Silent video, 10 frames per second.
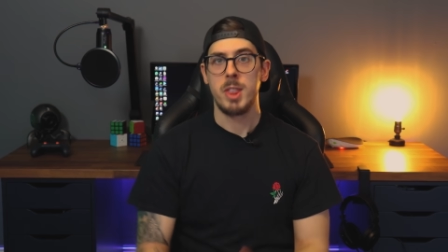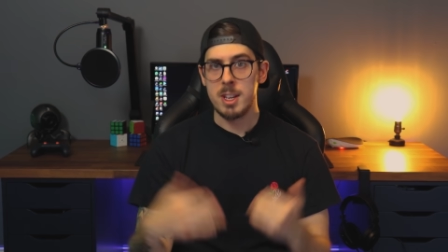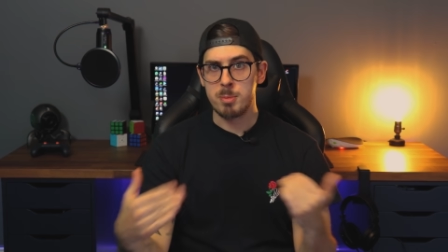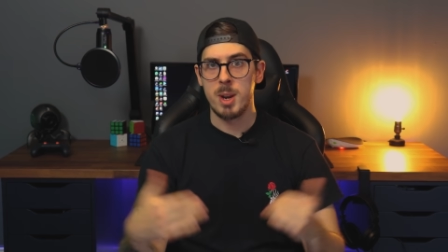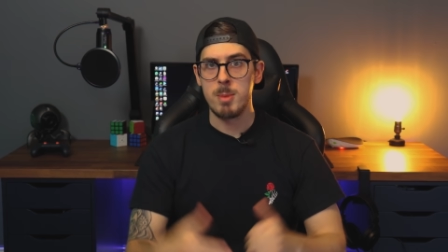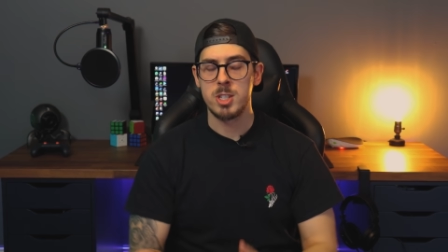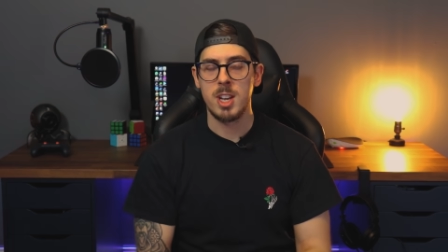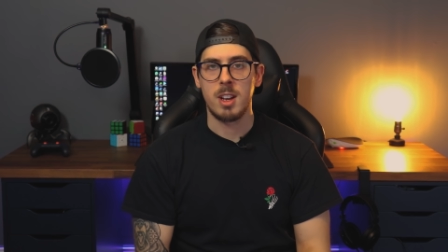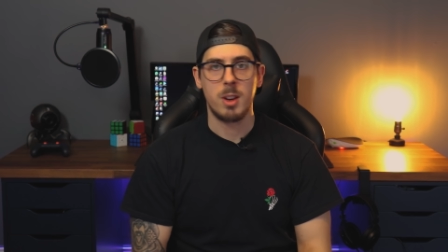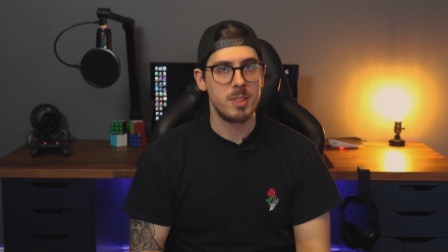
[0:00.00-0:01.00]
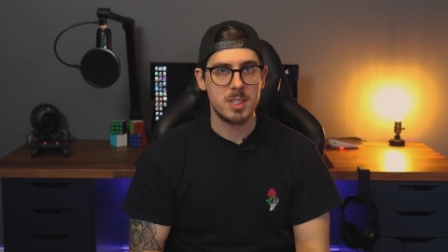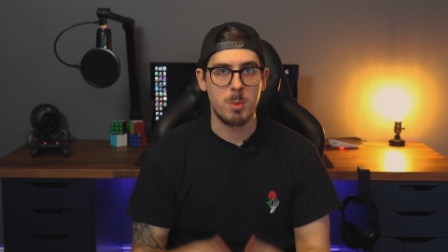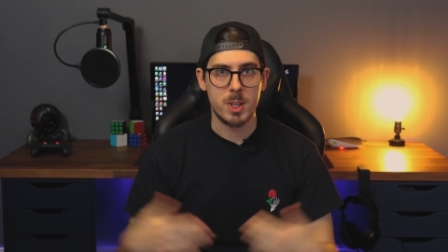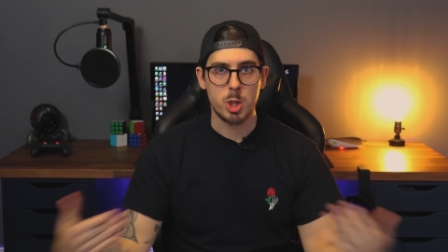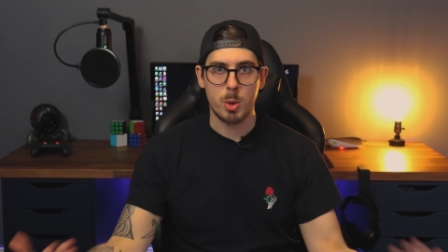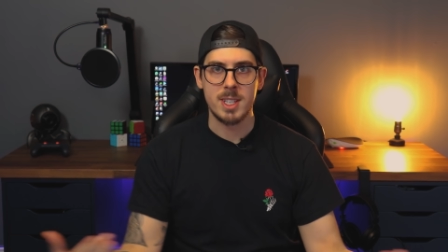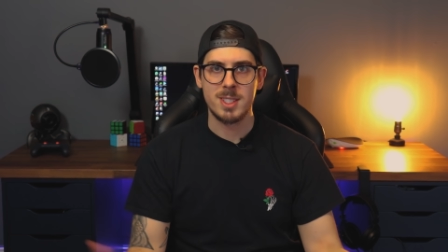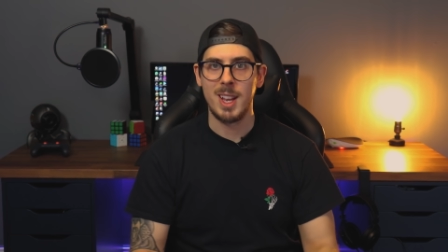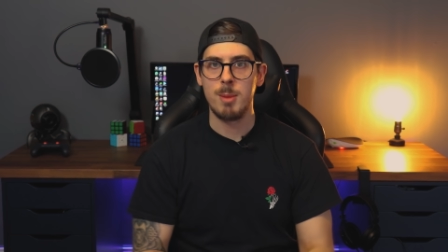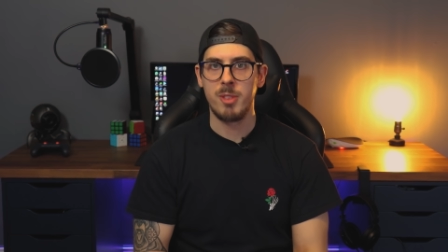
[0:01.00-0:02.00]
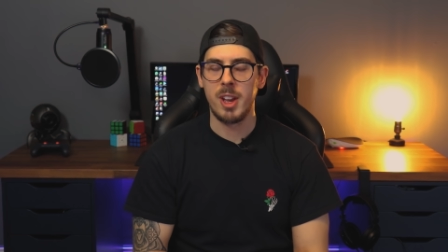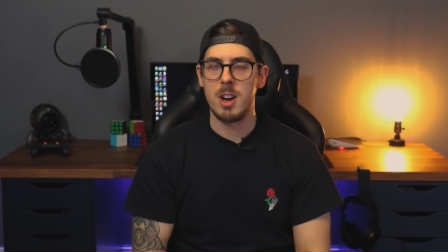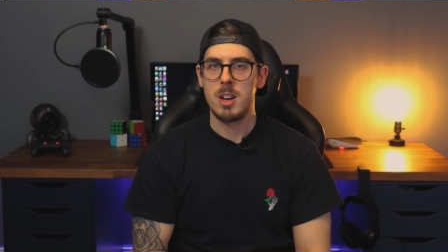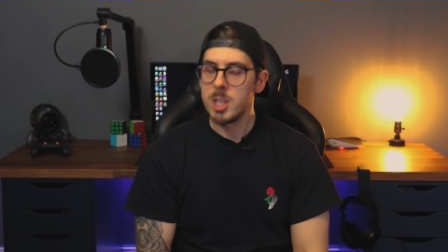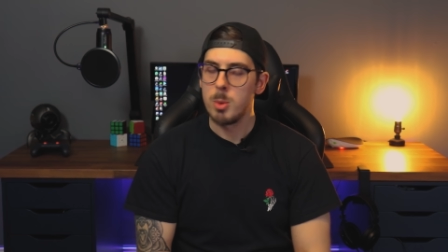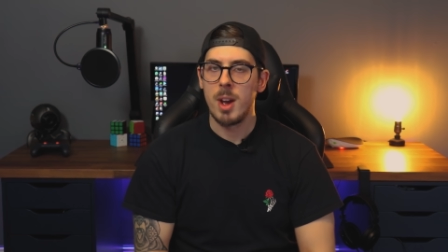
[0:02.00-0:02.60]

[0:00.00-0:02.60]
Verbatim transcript: But that's pretty much it. Obviously, once you're in SteamVR,